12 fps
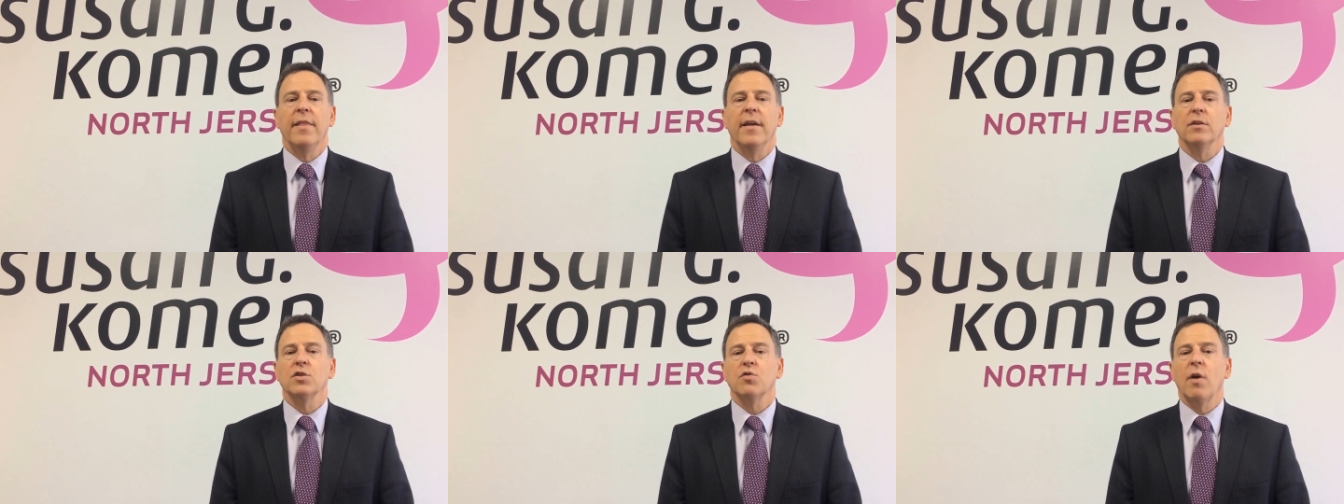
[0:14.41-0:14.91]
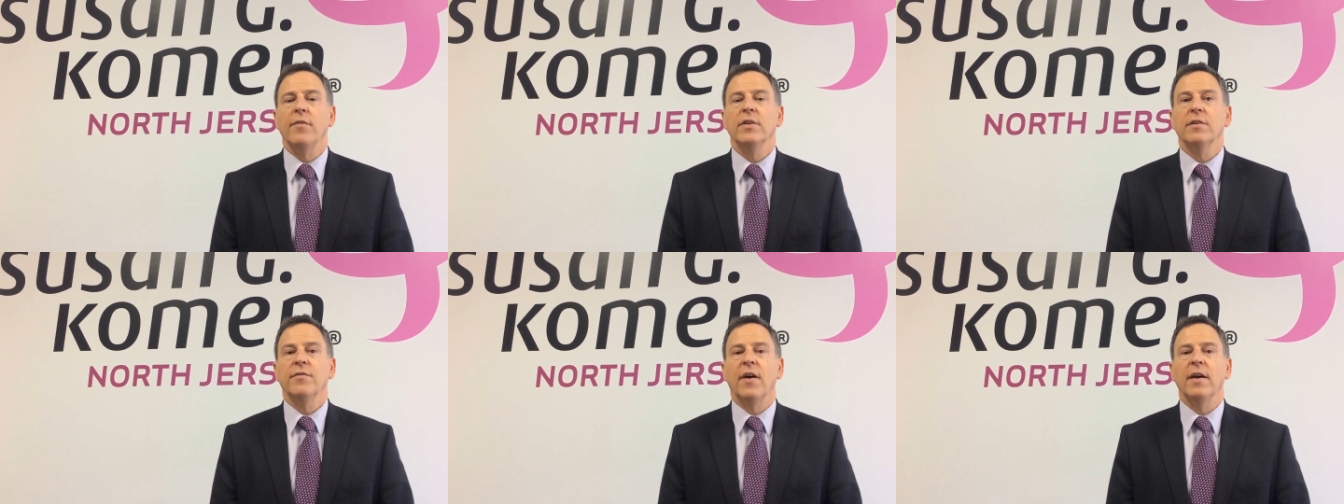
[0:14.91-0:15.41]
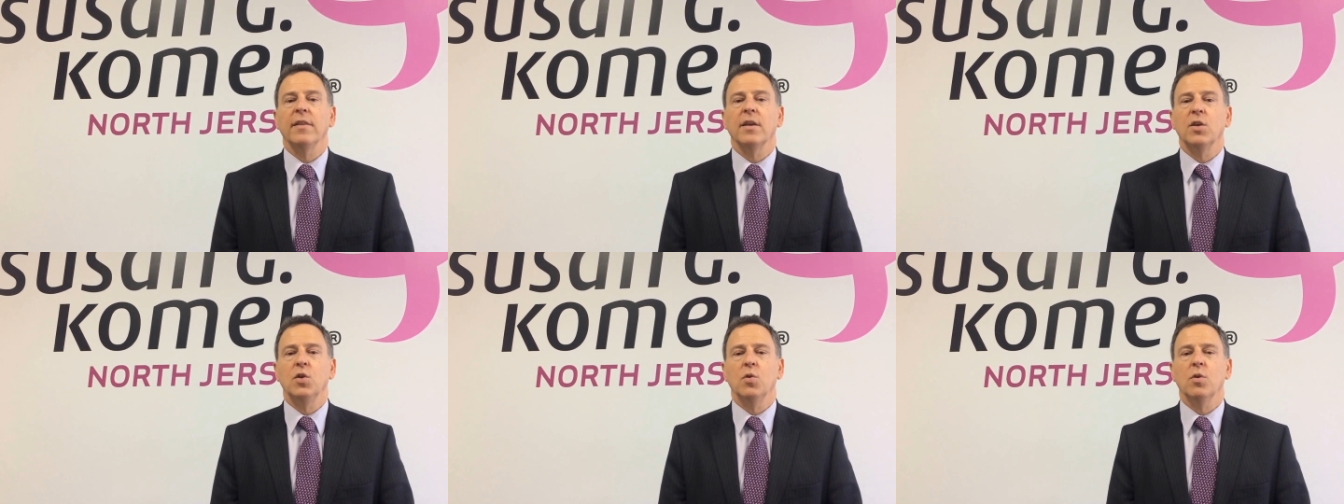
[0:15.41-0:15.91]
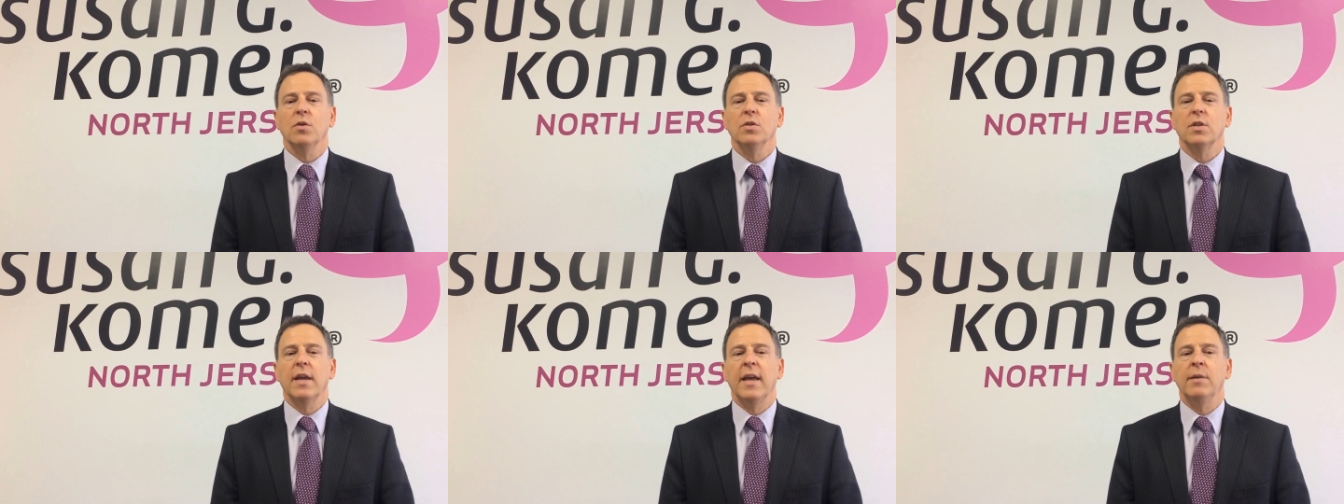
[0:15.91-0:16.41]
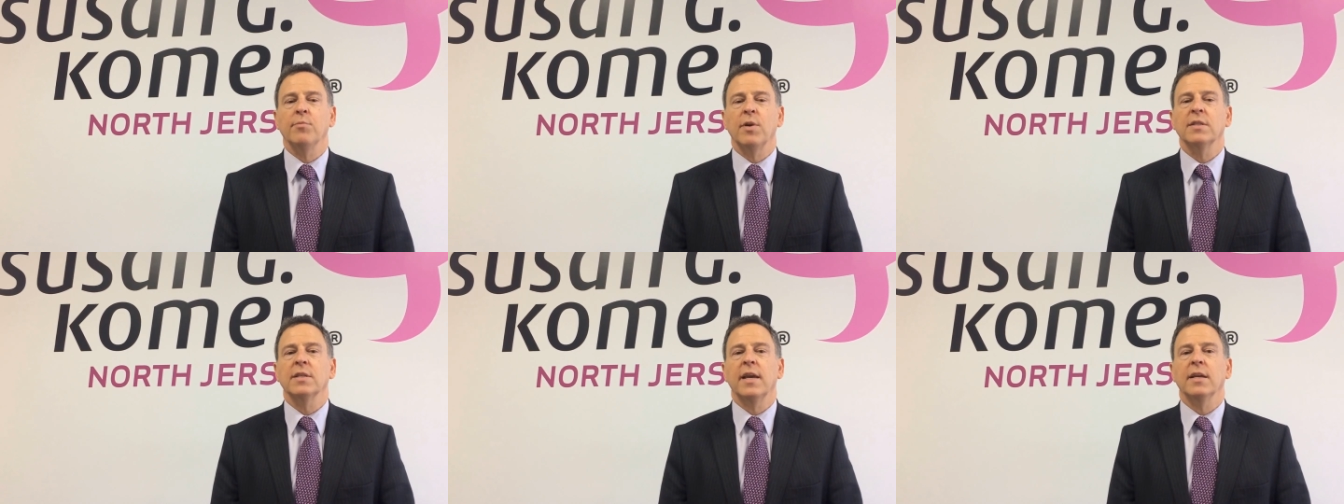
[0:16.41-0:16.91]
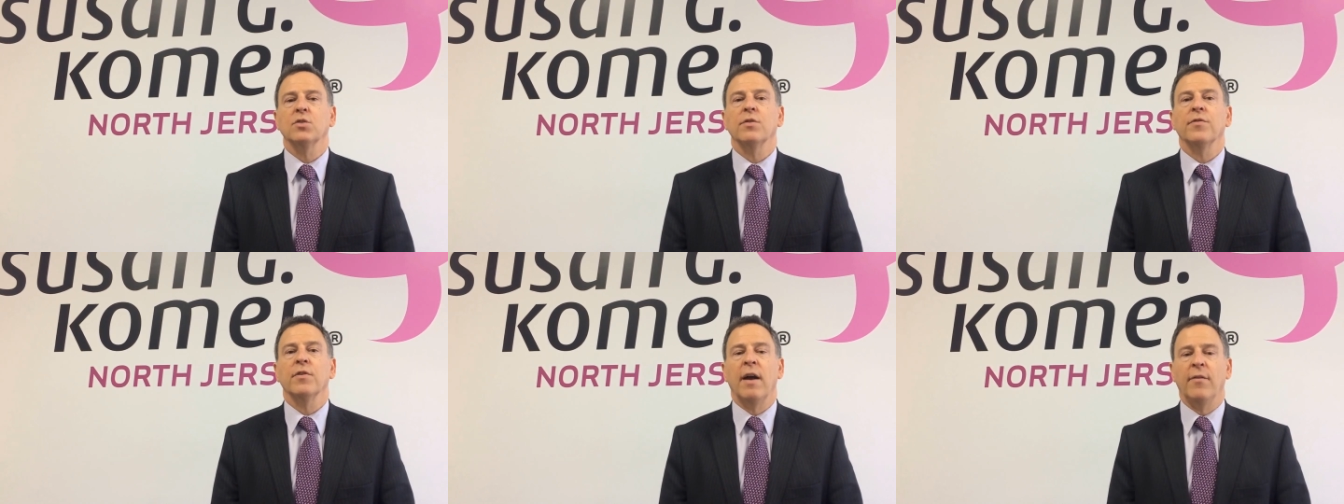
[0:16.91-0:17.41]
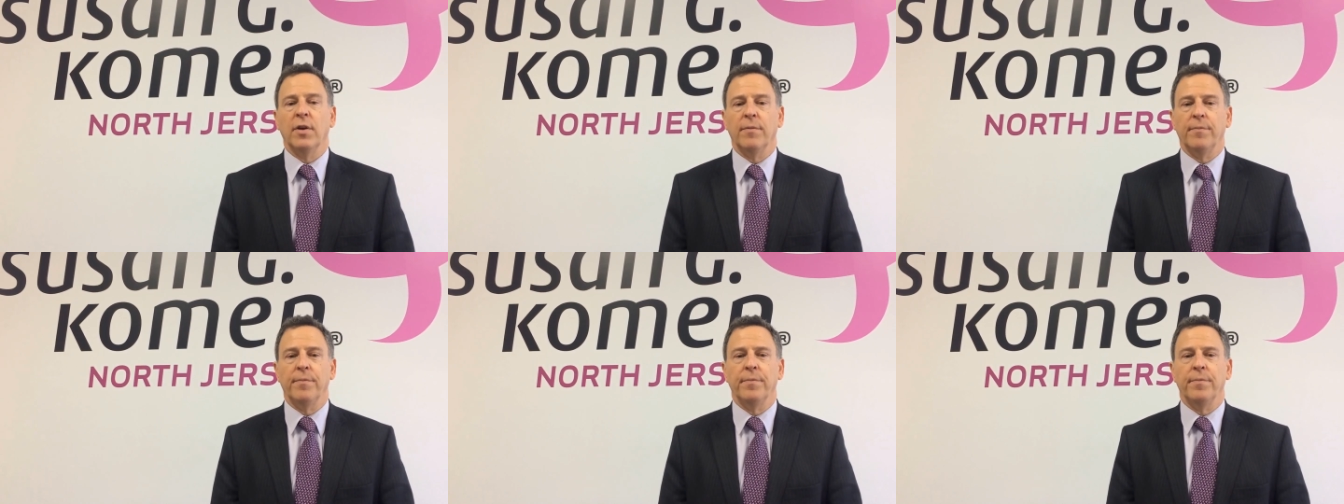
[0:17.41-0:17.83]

that are striving to find the cures to end breast cancer forever.